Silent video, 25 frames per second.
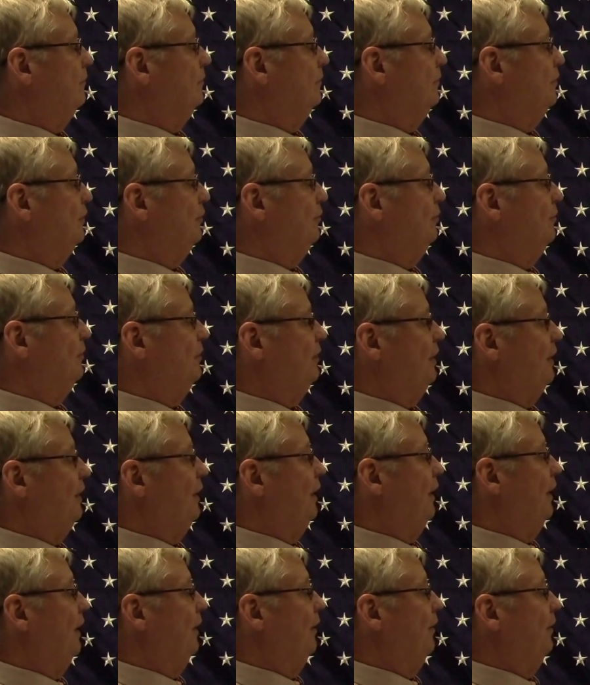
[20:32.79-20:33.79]
This was the
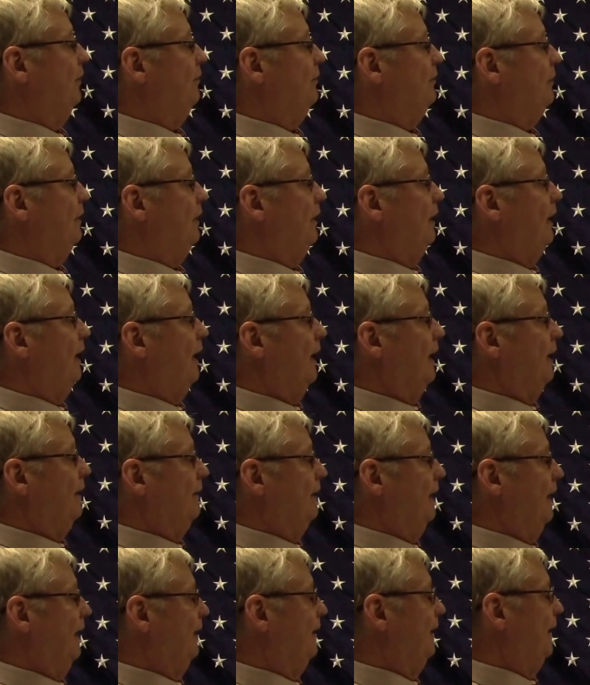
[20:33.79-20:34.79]
year, and
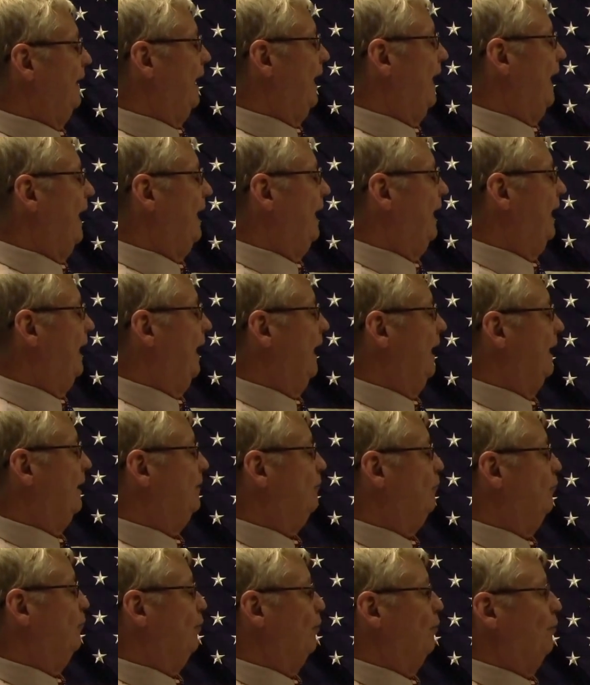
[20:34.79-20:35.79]
then the added on
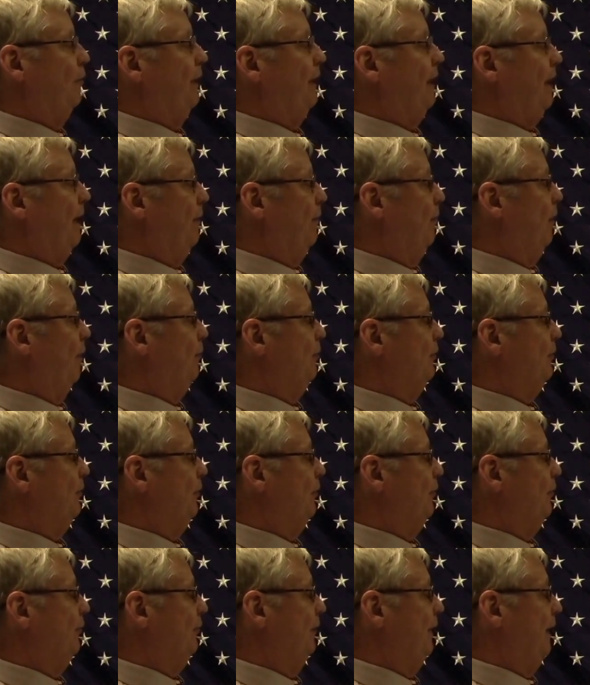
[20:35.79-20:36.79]
where we came up with the
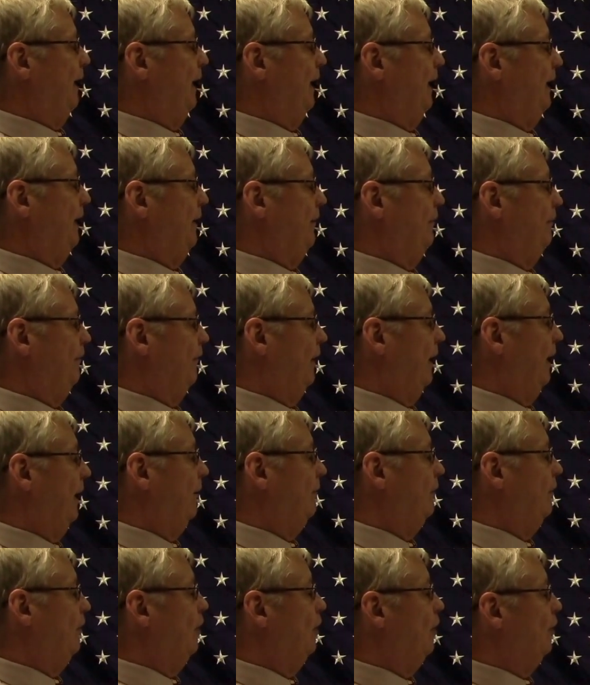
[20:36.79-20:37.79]
395.
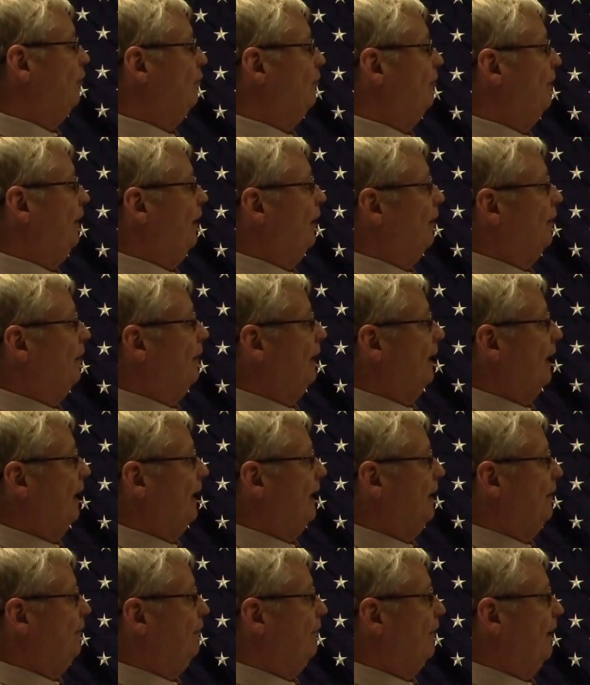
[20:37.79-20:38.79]

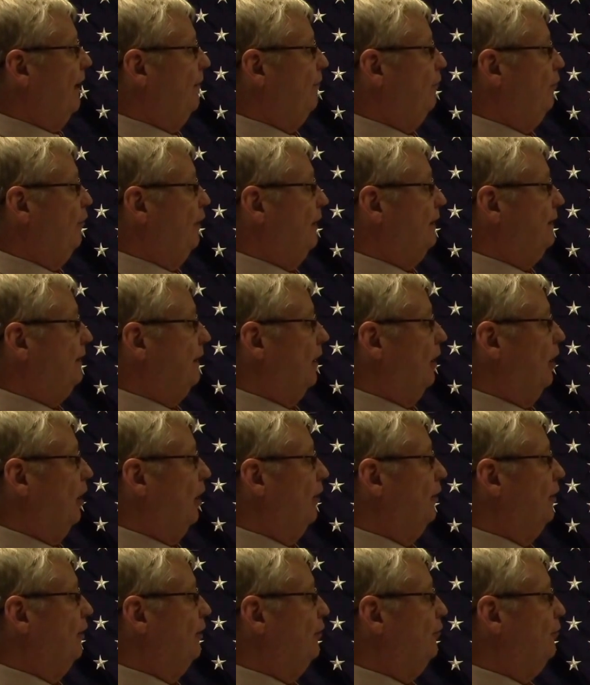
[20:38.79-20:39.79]
395 weeks at
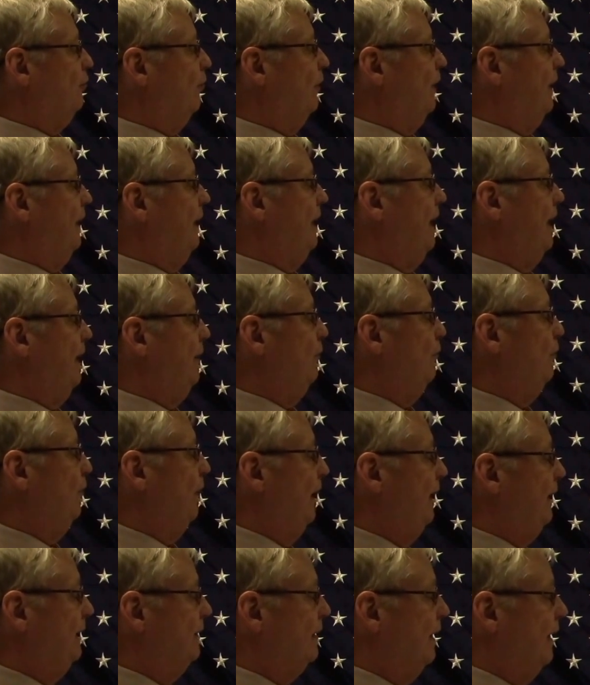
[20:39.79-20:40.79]
128
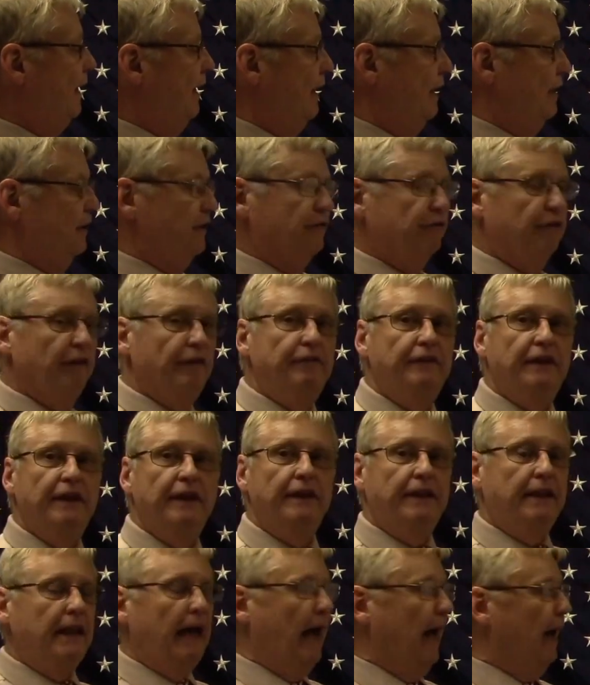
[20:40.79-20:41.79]
weeks is
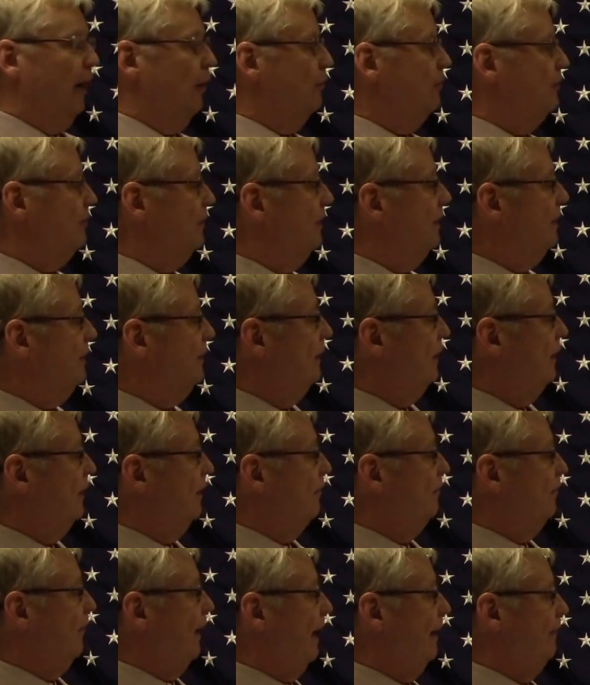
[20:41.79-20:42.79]

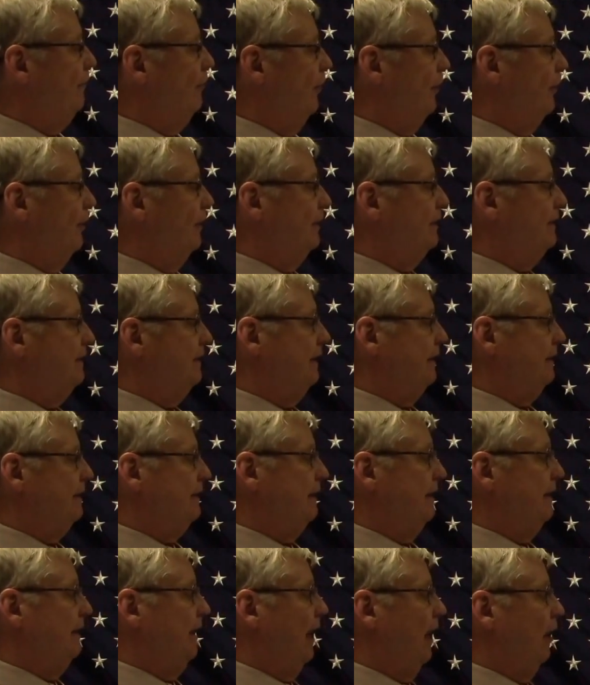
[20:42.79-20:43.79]

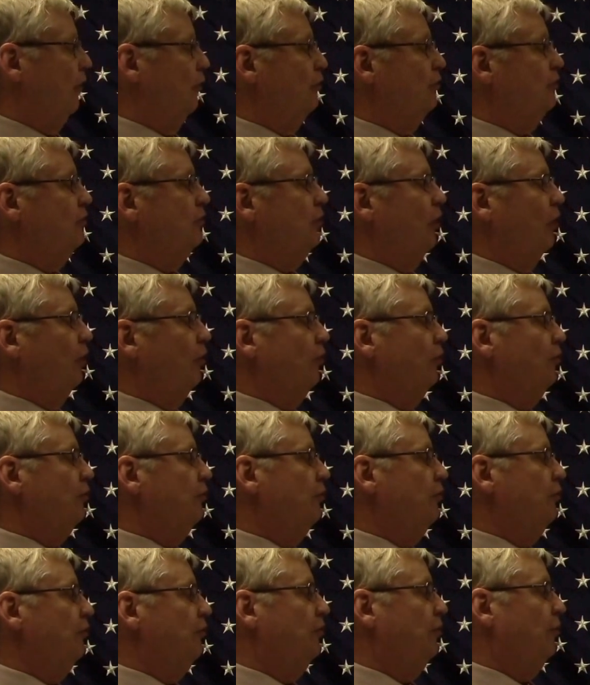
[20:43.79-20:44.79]
$50,560 total
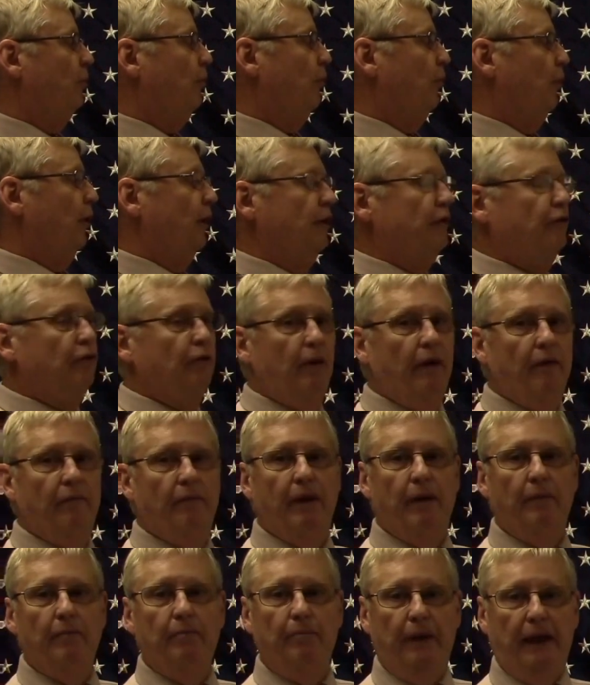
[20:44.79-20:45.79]
to support to have
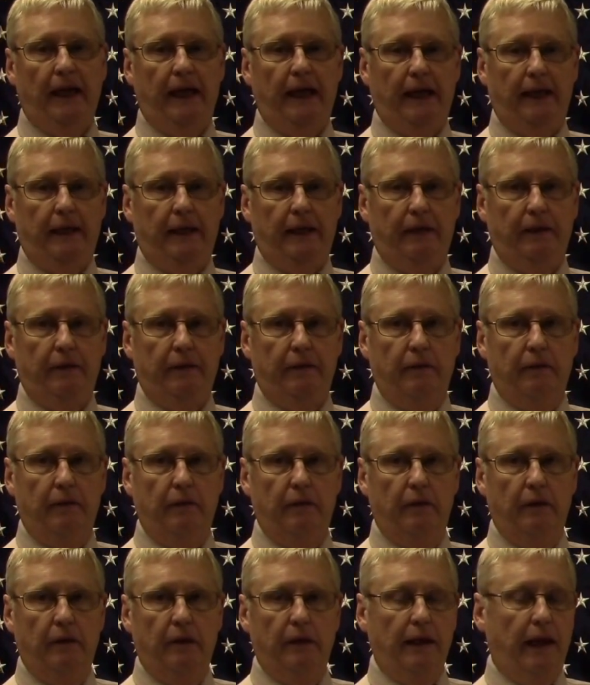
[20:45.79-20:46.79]
been paid.
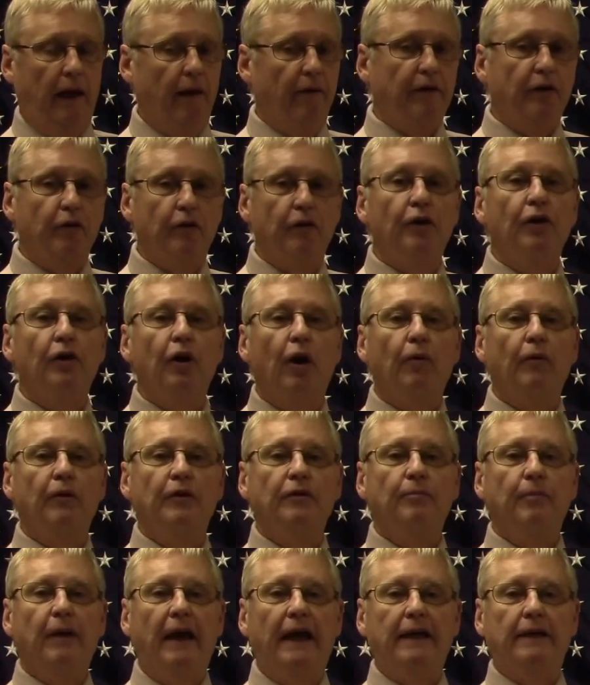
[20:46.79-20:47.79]
Now he couldn't always
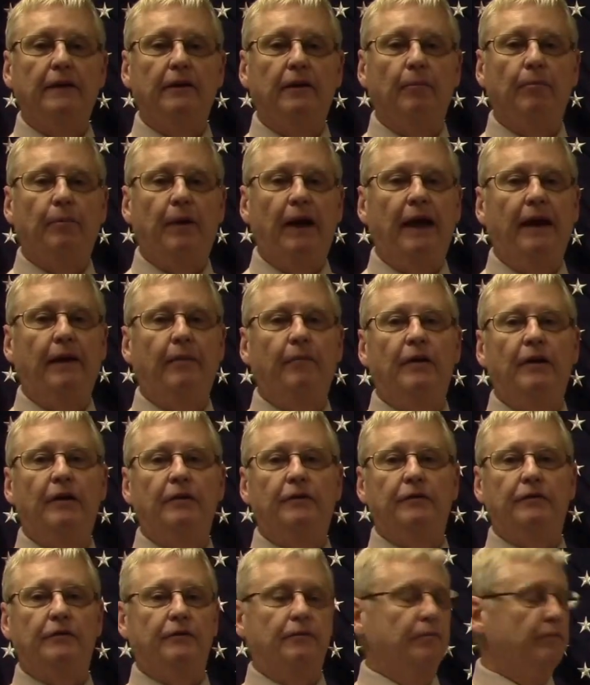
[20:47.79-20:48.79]
make the
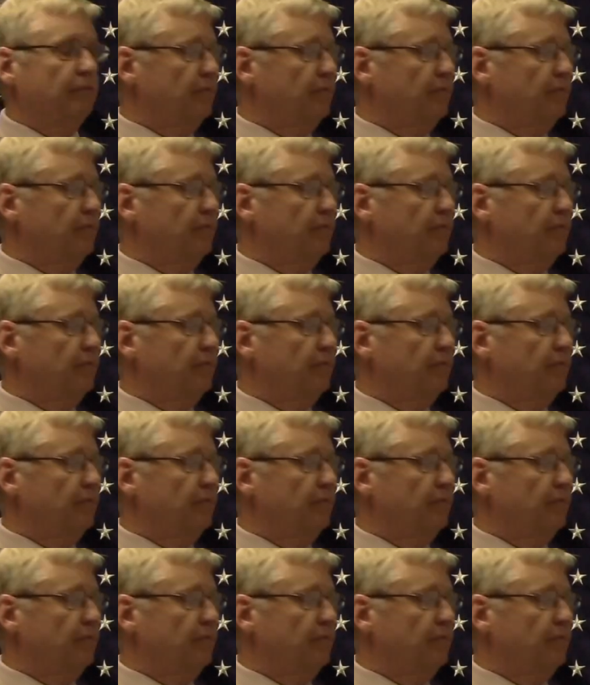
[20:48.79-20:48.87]
payments.